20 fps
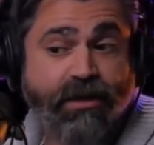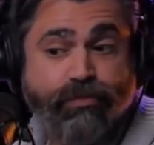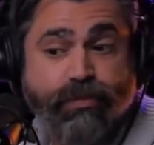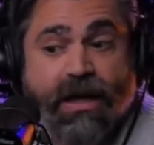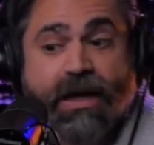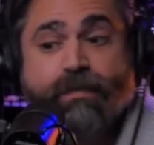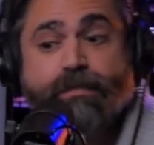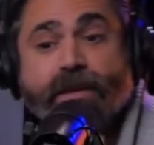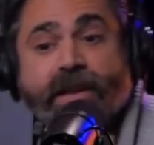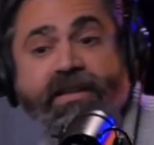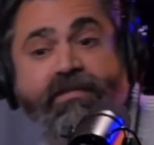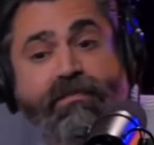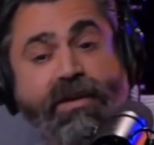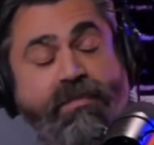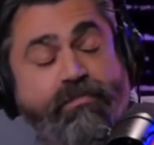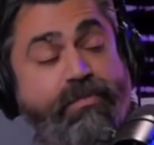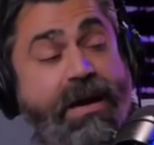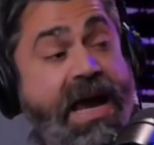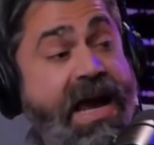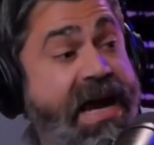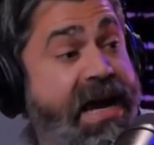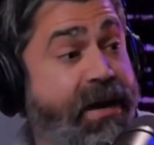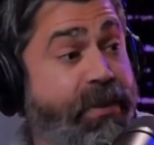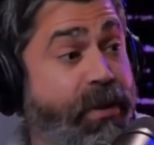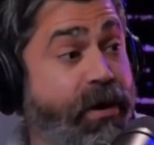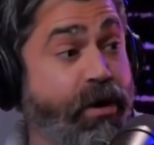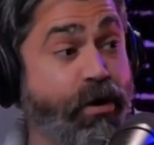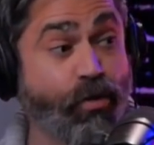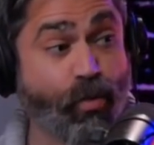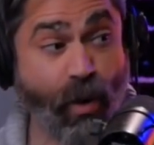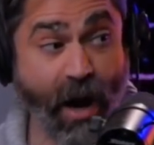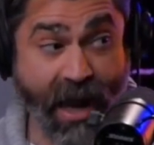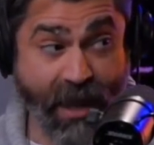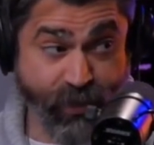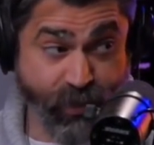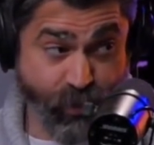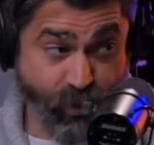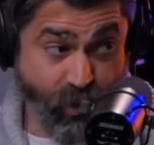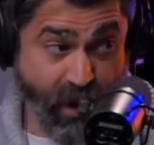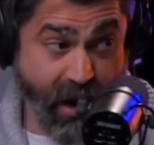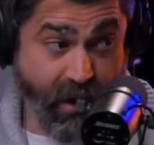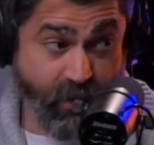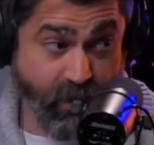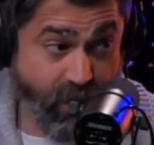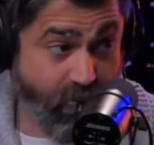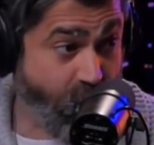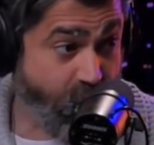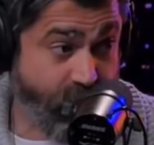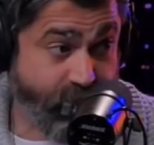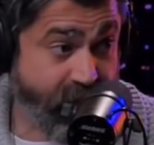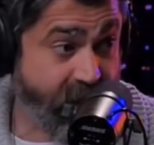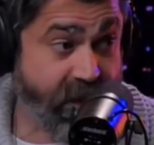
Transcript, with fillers: people have been paying their rent throughout COVID,